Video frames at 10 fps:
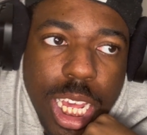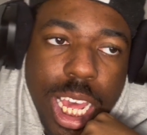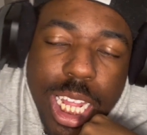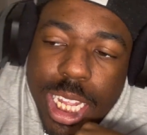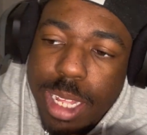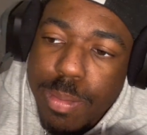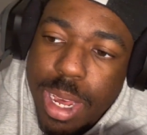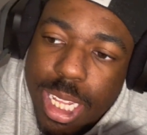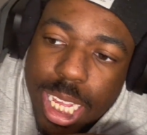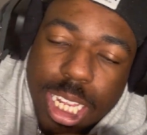And then
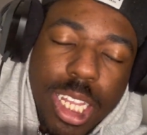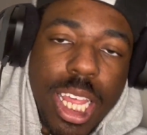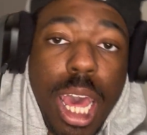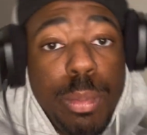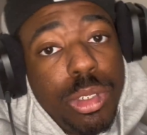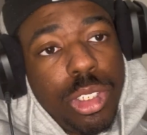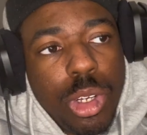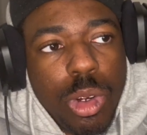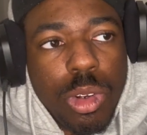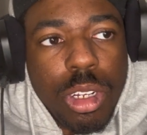by the end of the
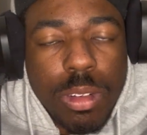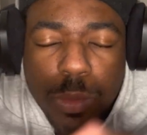episode,